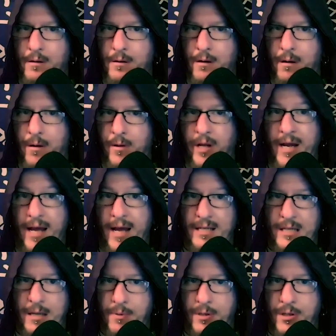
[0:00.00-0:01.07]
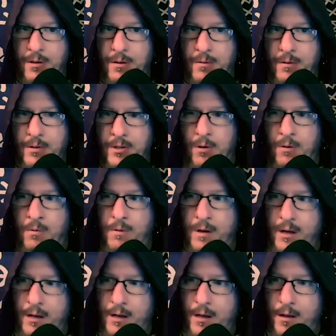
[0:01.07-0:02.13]
on the next episode. So
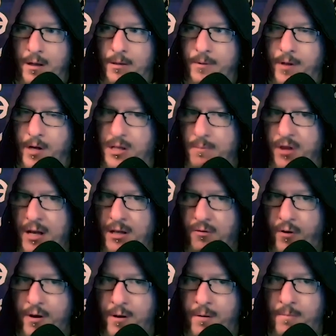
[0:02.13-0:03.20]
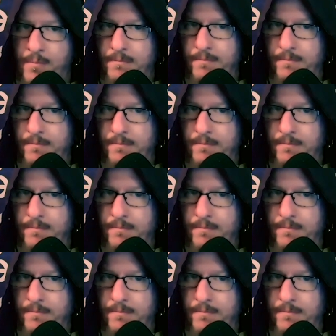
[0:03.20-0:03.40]
there's some things for you